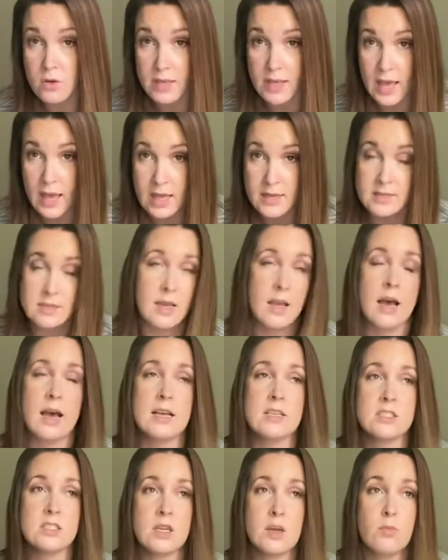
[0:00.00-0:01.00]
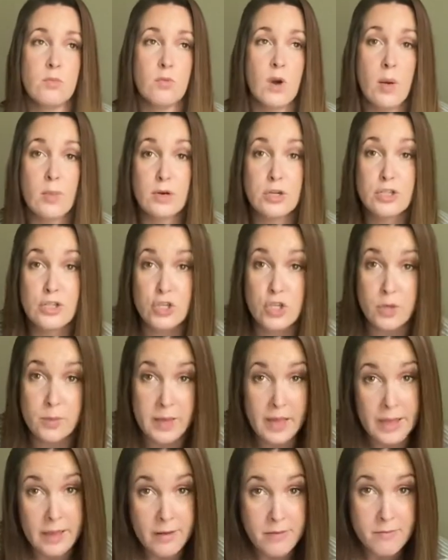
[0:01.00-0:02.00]
get uh, some rubber
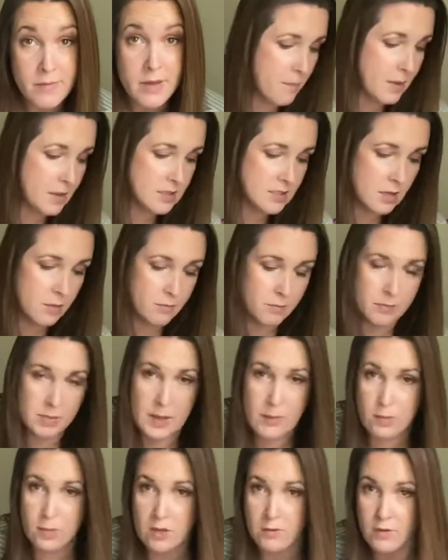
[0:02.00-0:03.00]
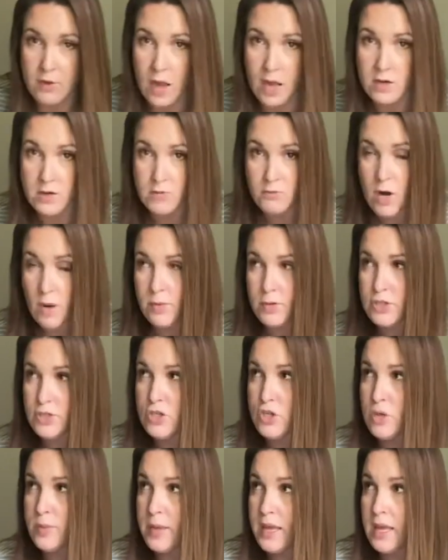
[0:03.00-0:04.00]
tubing. Some people have gotten rubber
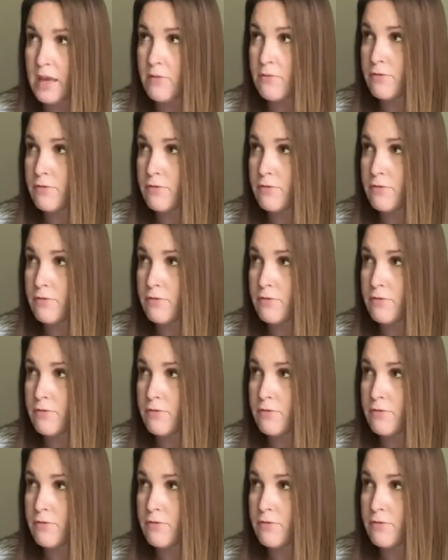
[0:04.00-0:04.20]
tubing